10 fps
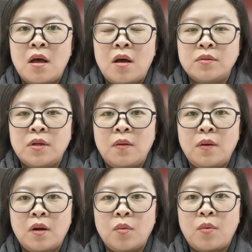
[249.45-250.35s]

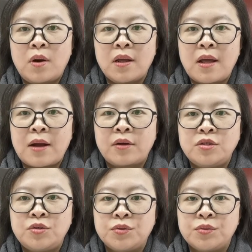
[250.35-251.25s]
Although early warning are
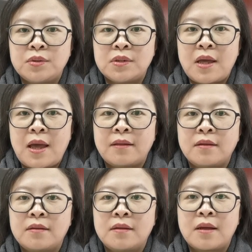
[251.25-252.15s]
issued,
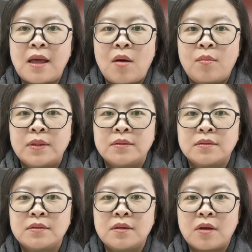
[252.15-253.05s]
and the
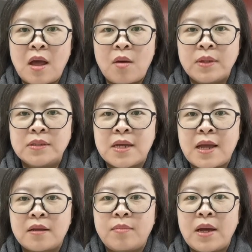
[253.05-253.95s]
government
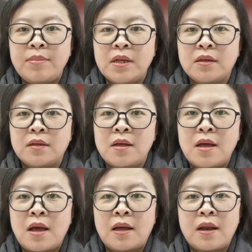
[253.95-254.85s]
and public
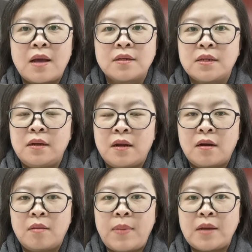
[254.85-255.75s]
are not
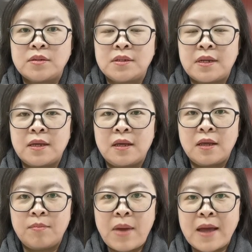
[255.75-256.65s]
clear about the
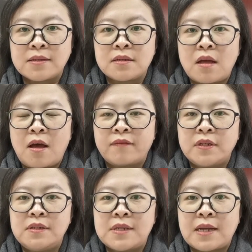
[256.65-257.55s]
impact of
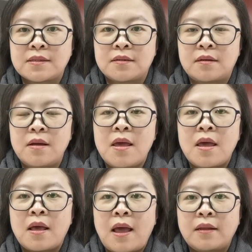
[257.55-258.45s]
the disaster
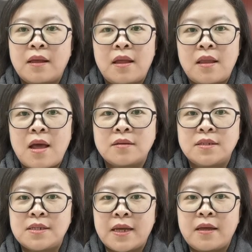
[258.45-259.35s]
and cannot
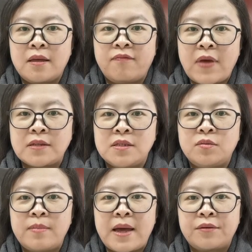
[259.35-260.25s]
take
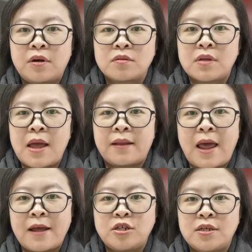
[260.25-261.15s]
effective measures and
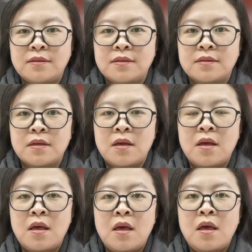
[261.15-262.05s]
actions.
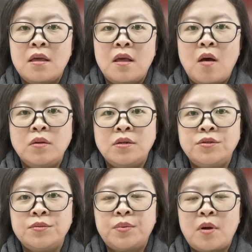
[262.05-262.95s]
In order
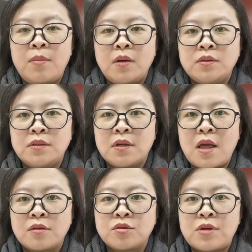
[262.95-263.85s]
to promote the
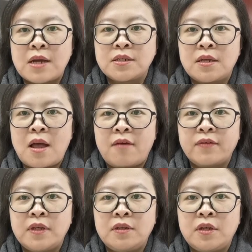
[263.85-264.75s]
construction of
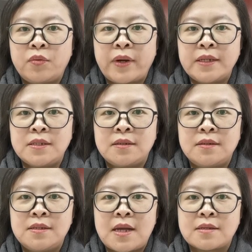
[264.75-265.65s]

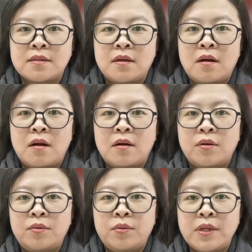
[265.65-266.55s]
integrated disaster
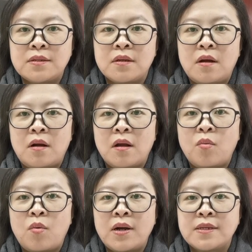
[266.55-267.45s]
risk early
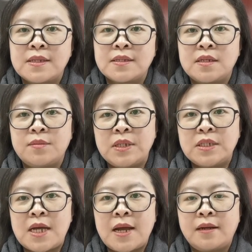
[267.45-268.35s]
warning system in
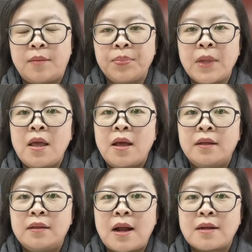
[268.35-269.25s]
China,
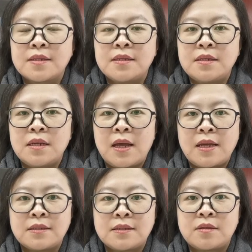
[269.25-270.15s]
NDRCC
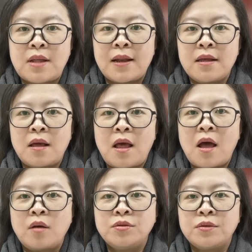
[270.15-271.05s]
is studying
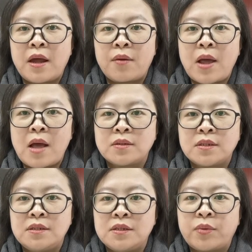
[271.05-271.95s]
how to carry out
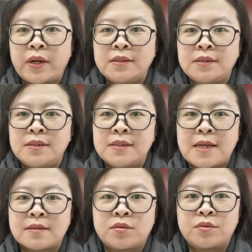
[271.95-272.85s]
integrated
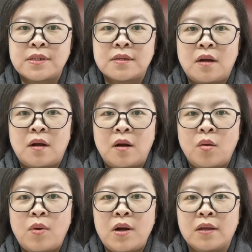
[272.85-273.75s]
disaster risk early
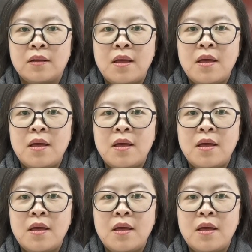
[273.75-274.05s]
warning.